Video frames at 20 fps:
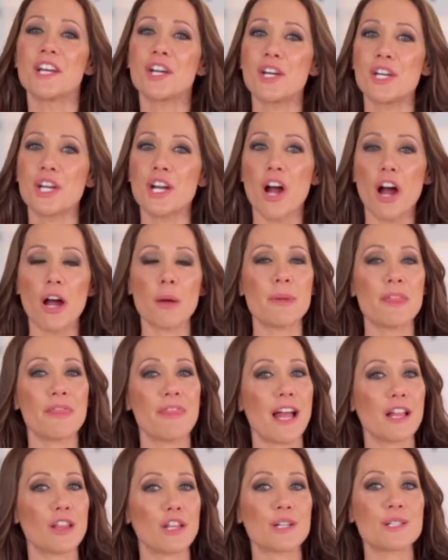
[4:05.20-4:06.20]
Could a garment
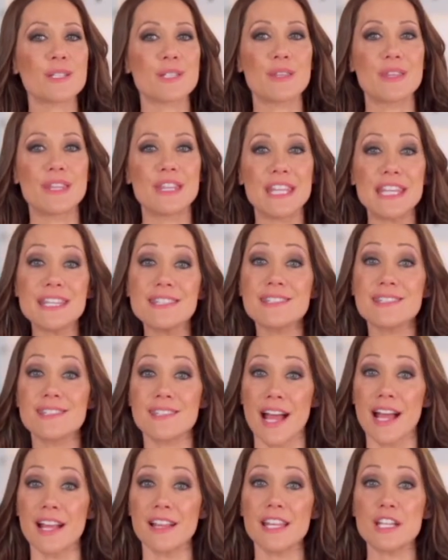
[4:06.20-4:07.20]
that looks this
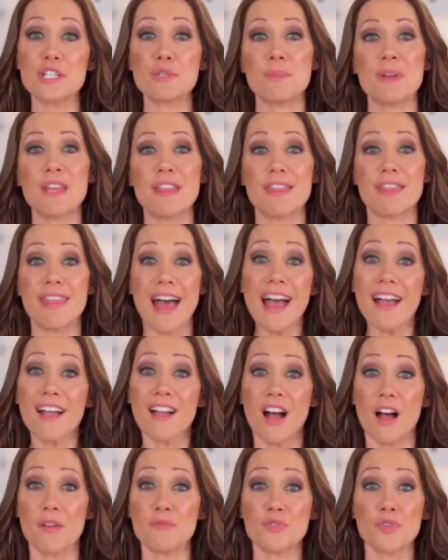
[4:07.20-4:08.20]
stylish be that
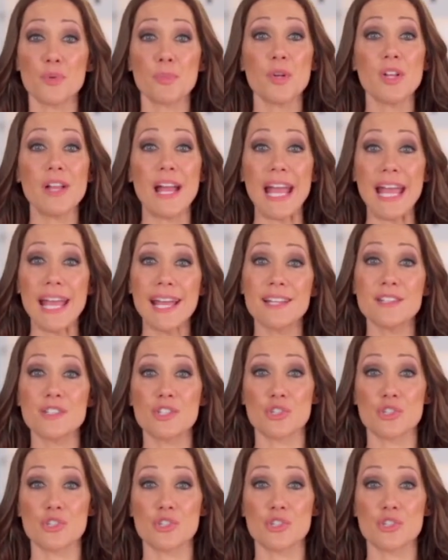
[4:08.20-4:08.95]
comfortable and